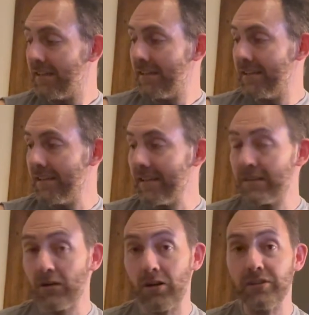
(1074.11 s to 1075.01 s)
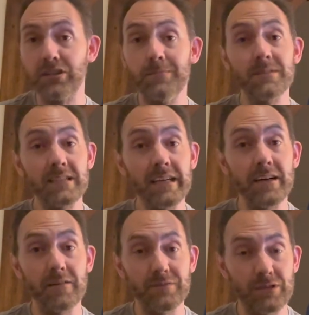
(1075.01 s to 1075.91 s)
the guitars
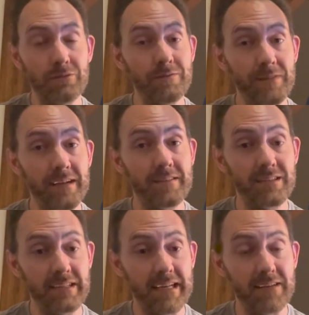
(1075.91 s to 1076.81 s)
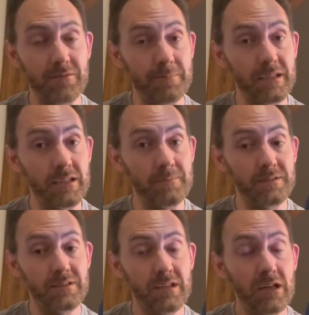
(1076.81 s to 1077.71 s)
themselves do affect the sound. The
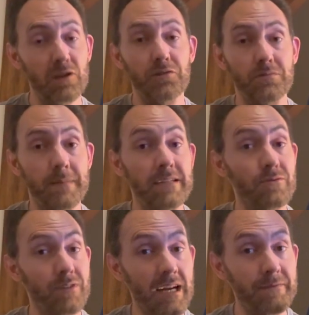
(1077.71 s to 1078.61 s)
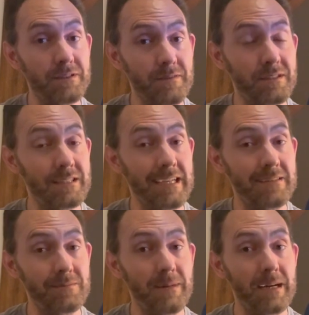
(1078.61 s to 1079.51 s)
pickups are the main drivers of the
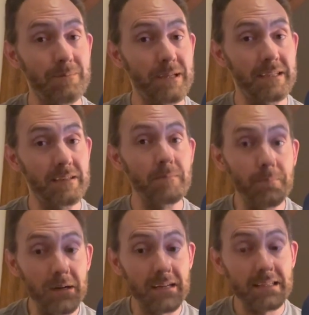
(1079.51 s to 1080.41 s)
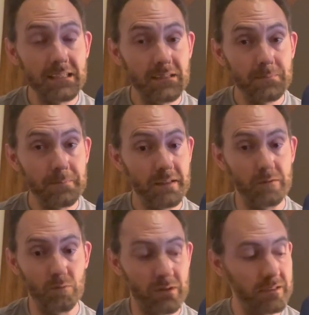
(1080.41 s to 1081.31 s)
sound, in my opinion, but
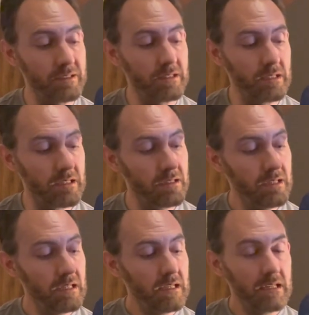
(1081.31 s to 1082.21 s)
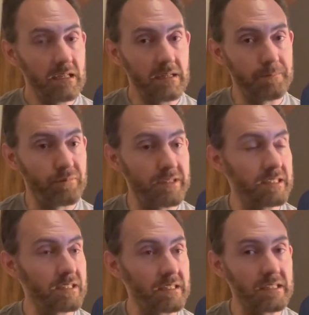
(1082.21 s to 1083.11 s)
the woods, the
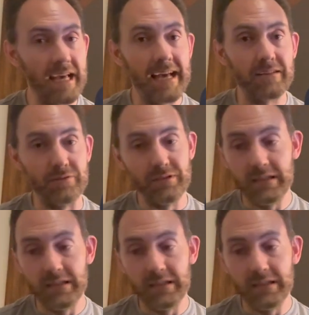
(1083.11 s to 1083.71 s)
bridges, the saddles, the